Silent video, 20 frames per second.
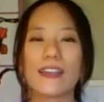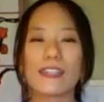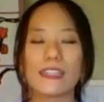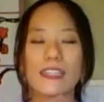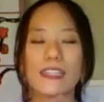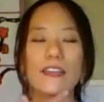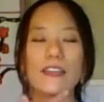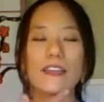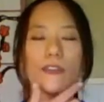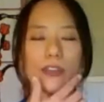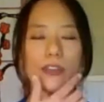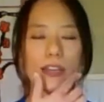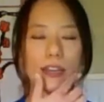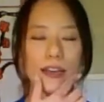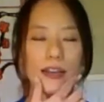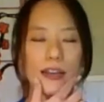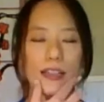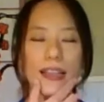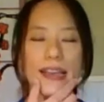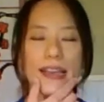See if you can
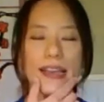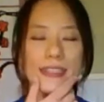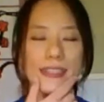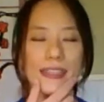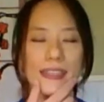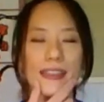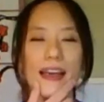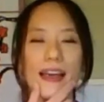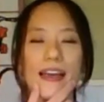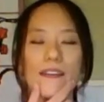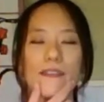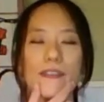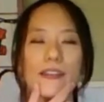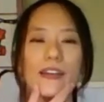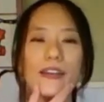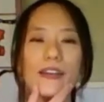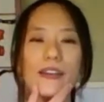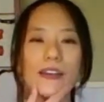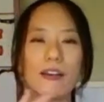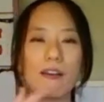collect
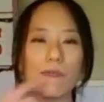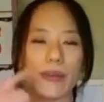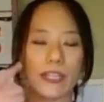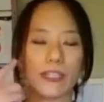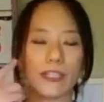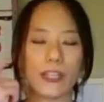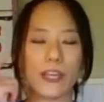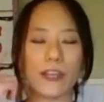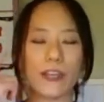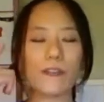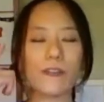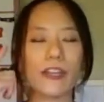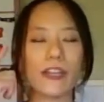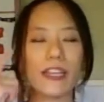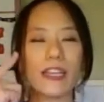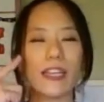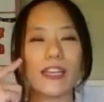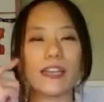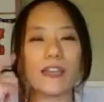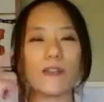saliva by
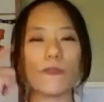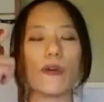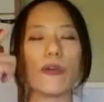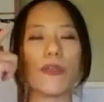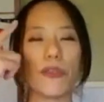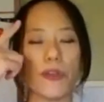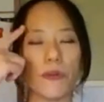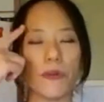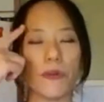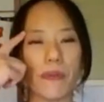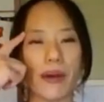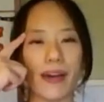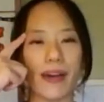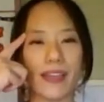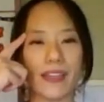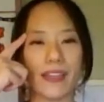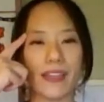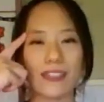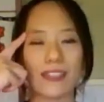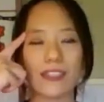generating it with your
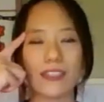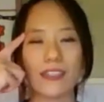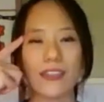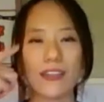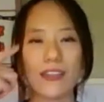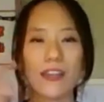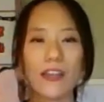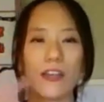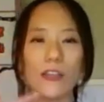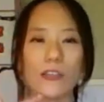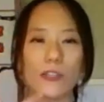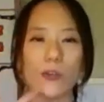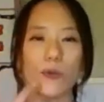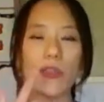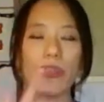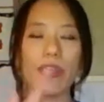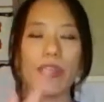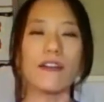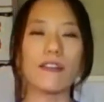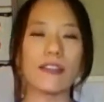mind. So
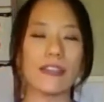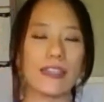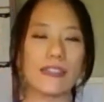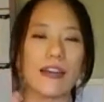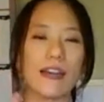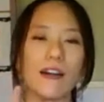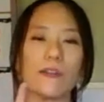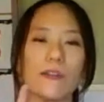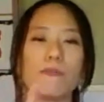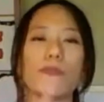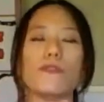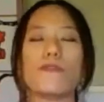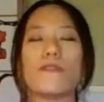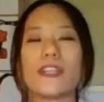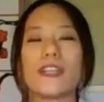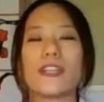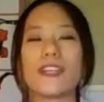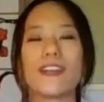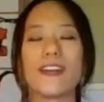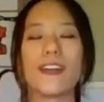without the tongue
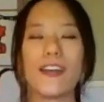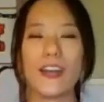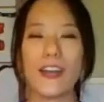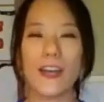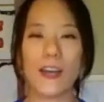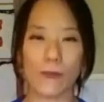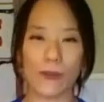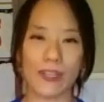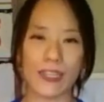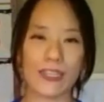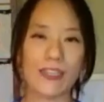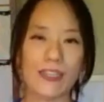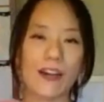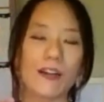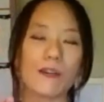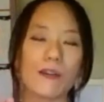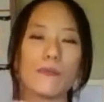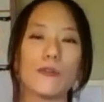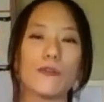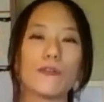moving, when the
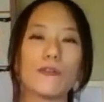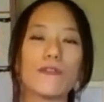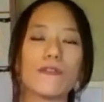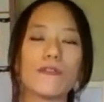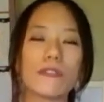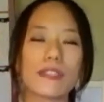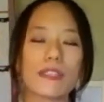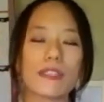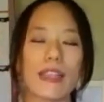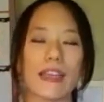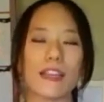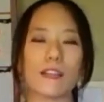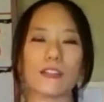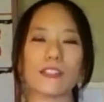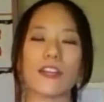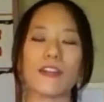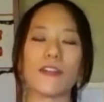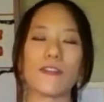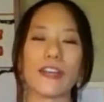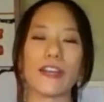tongue moves, that
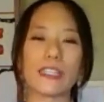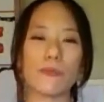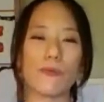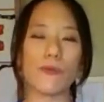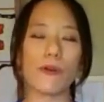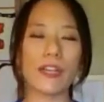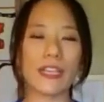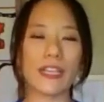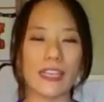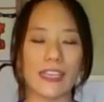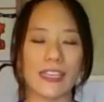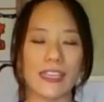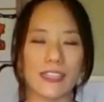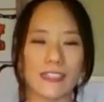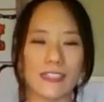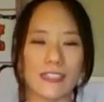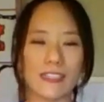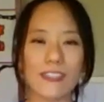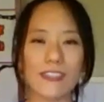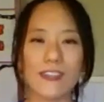generates more
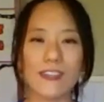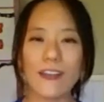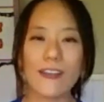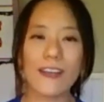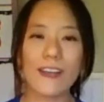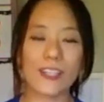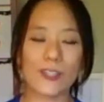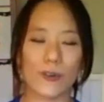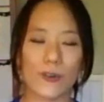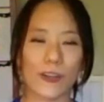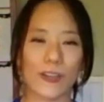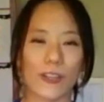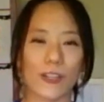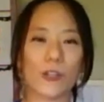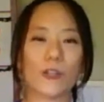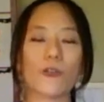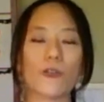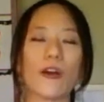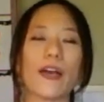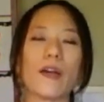heat. So we're gonna
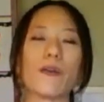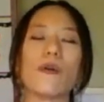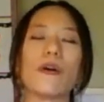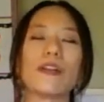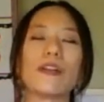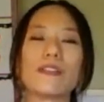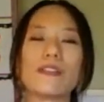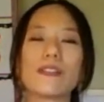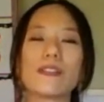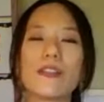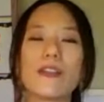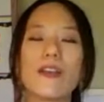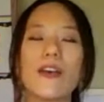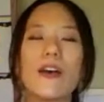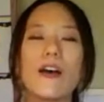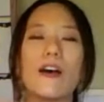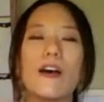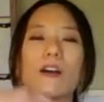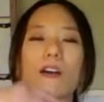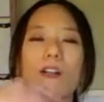try once,
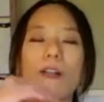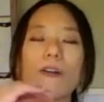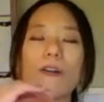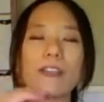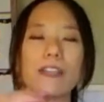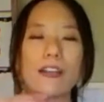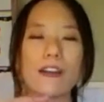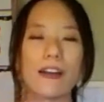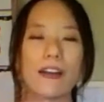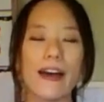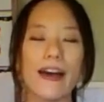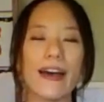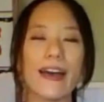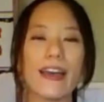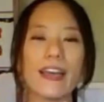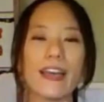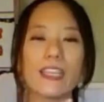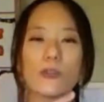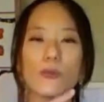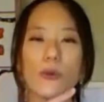closing our
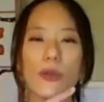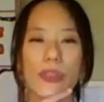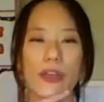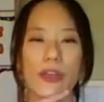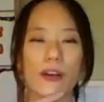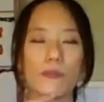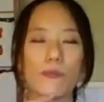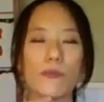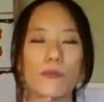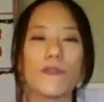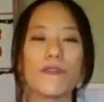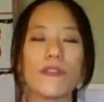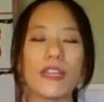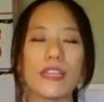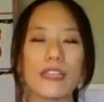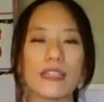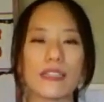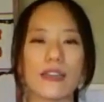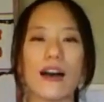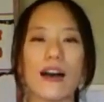eyes without
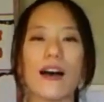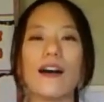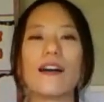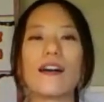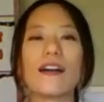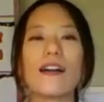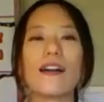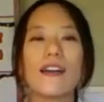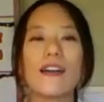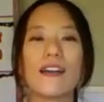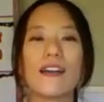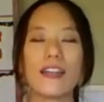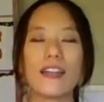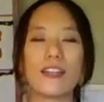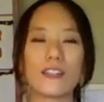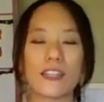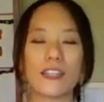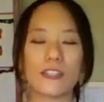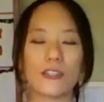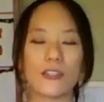moving the tongue,
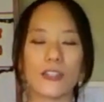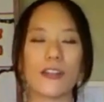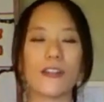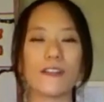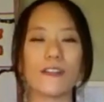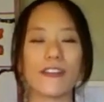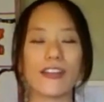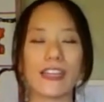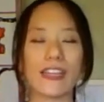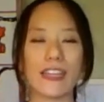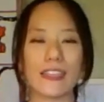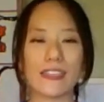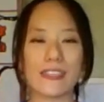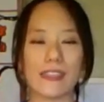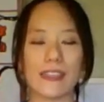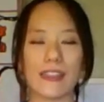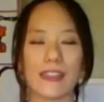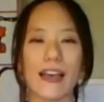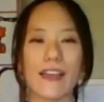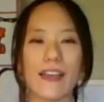just generating
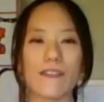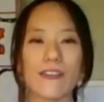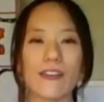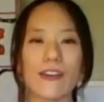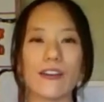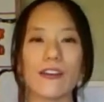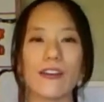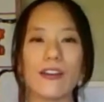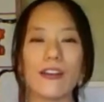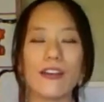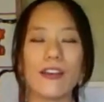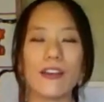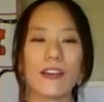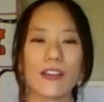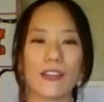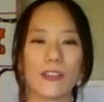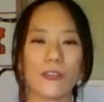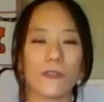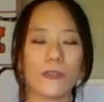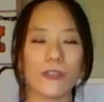saliva
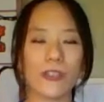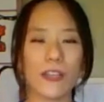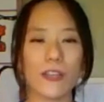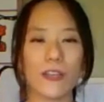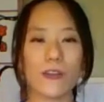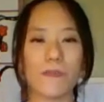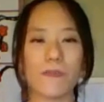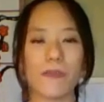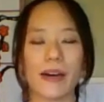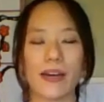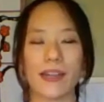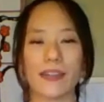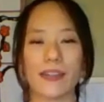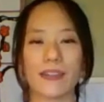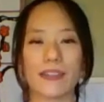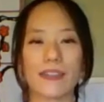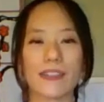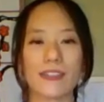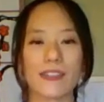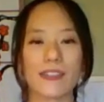using your mind.